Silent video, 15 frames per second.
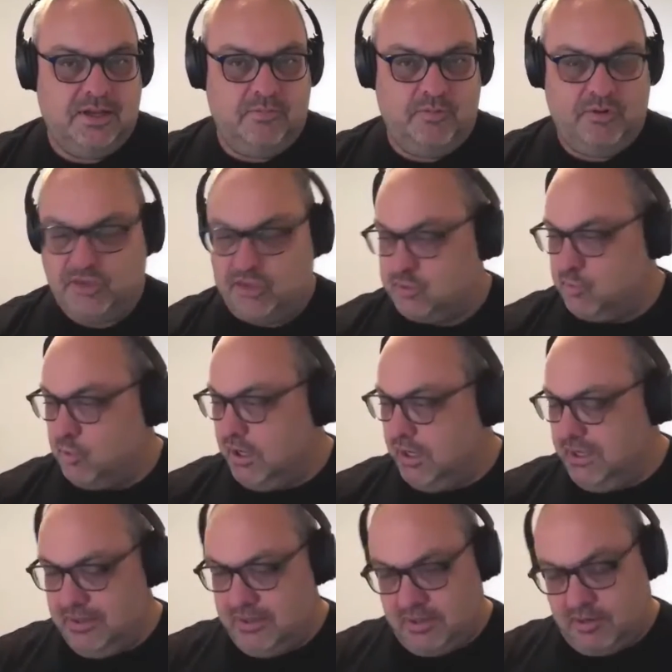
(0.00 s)
which is
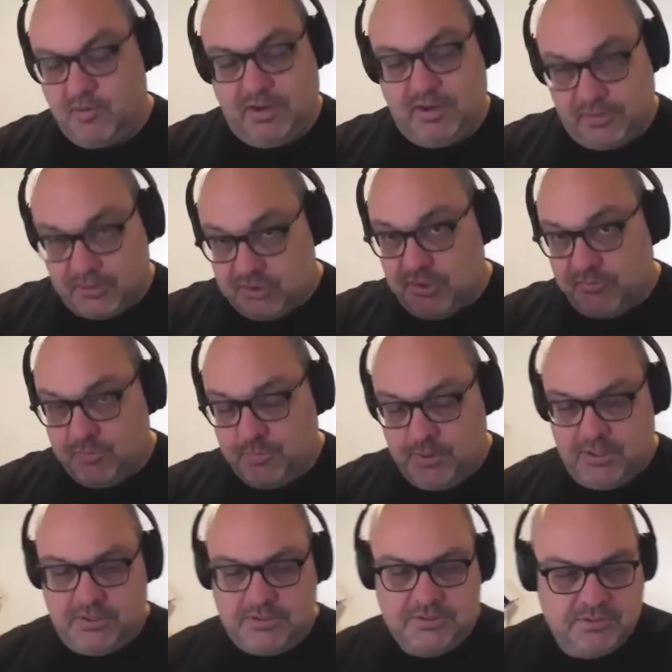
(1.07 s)
why the create the shift
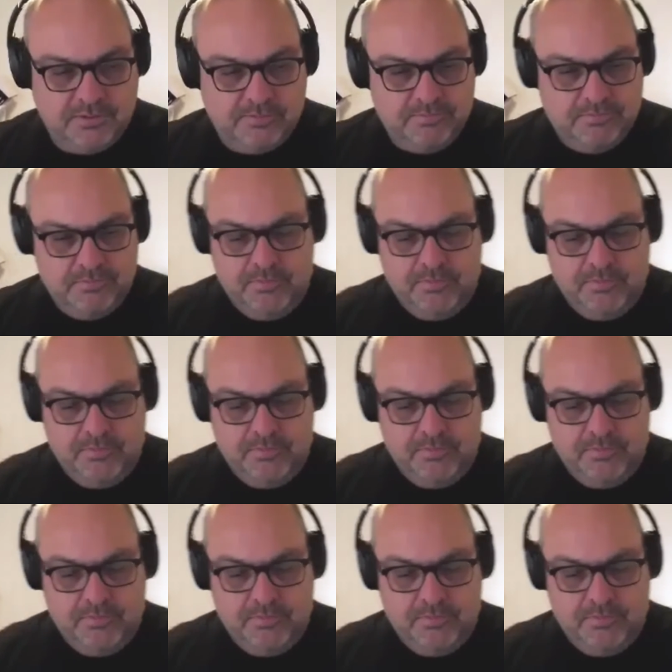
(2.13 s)
piece,